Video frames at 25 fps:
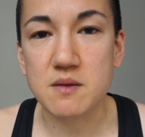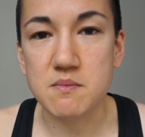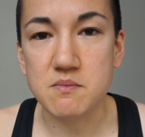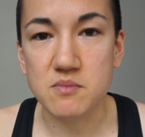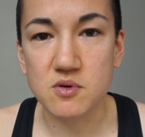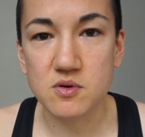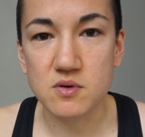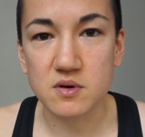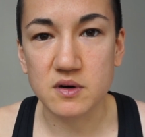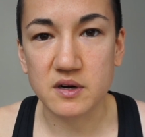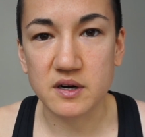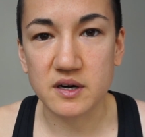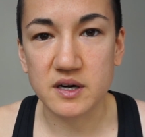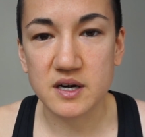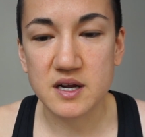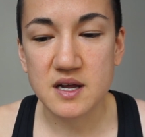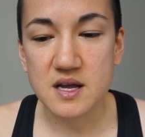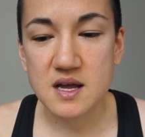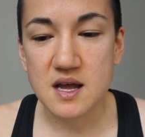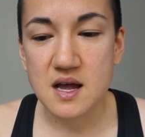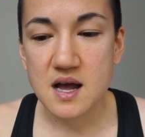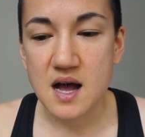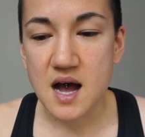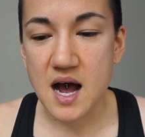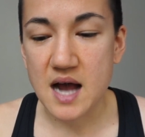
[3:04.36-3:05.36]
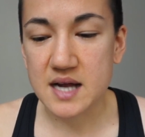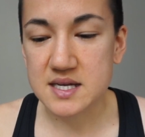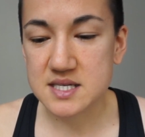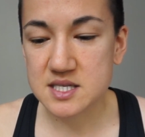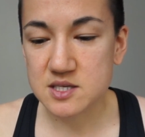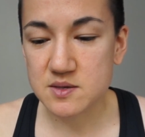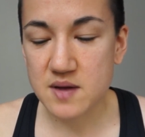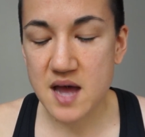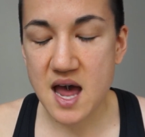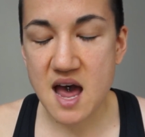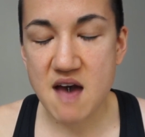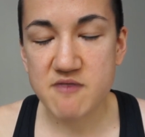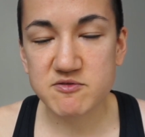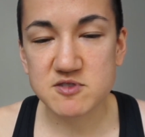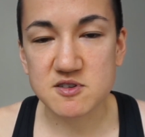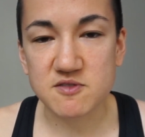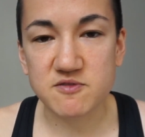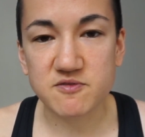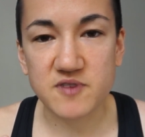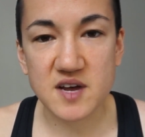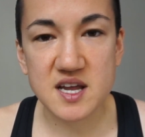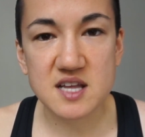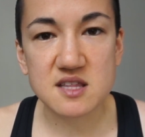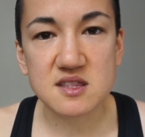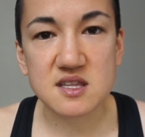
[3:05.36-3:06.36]
I'm bored, I still have to
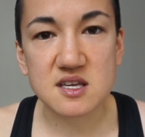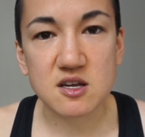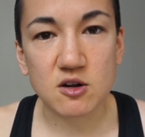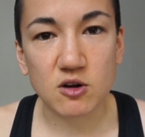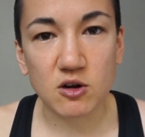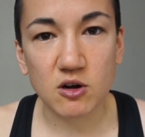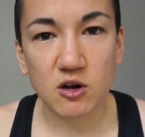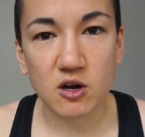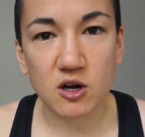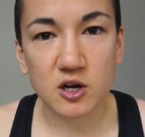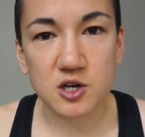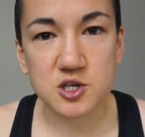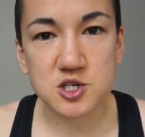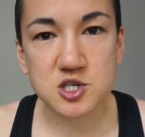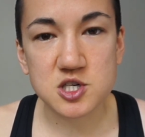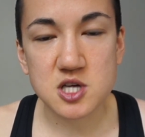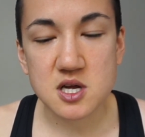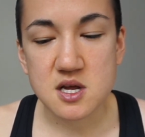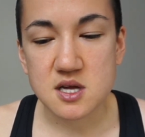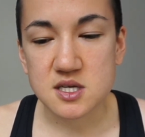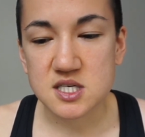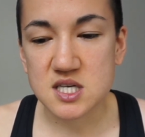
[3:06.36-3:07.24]
fight the urge